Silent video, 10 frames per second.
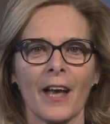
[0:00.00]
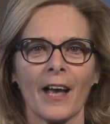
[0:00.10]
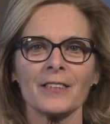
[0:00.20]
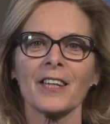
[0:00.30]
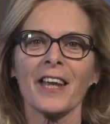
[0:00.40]

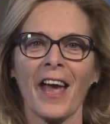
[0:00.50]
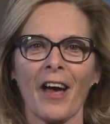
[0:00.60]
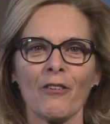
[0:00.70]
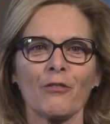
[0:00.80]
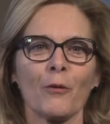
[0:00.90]
as they
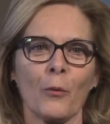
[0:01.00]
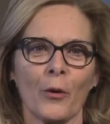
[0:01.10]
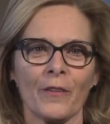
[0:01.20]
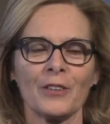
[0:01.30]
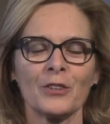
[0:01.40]
have for
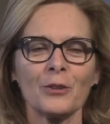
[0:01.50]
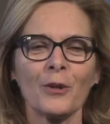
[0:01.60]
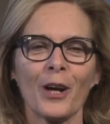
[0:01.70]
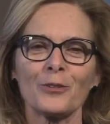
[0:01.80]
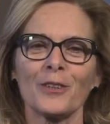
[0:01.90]
more than
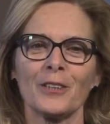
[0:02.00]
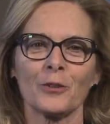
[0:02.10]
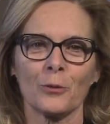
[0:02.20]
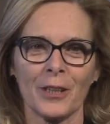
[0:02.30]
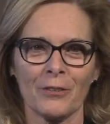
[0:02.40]

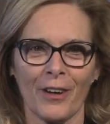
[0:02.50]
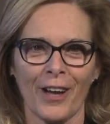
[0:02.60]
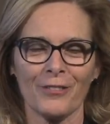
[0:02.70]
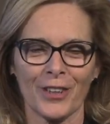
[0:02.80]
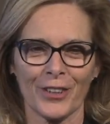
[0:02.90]

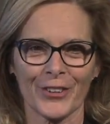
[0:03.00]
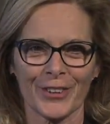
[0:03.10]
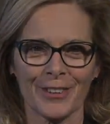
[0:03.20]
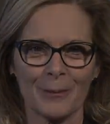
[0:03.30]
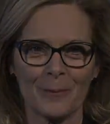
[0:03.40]
225 years.